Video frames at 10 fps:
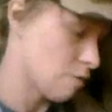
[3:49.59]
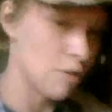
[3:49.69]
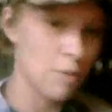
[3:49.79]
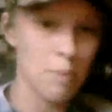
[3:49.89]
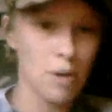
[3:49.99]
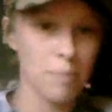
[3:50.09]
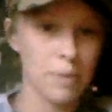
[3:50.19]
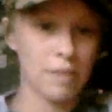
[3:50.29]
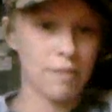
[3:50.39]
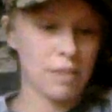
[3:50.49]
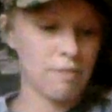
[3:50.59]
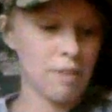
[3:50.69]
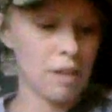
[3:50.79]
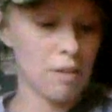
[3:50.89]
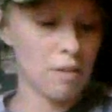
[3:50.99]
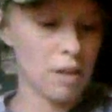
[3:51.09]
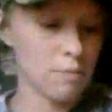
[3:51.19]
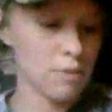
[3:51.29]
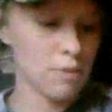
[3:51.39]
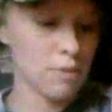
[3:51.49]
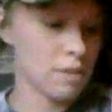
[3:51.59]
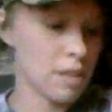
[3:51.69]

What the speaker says: for the purpose of this video, and I'm just